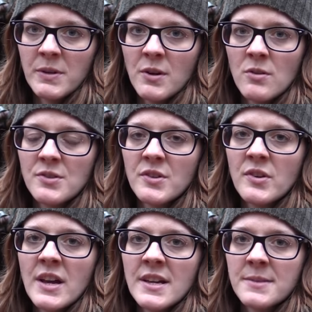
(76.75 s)
but
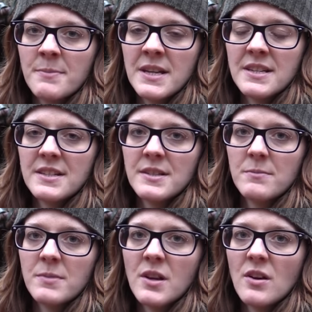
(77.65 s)
also as
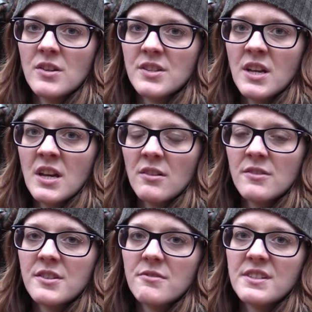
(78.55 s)
medicine, because
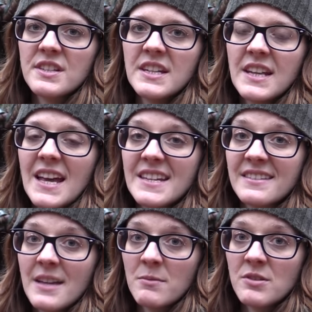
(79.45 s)
glycyrrhizin has
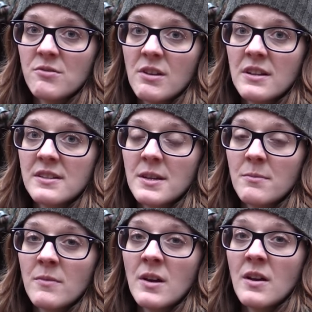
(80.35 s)
demonstrated
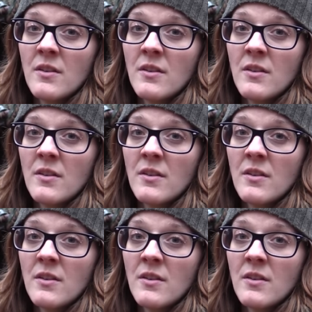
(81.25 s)
some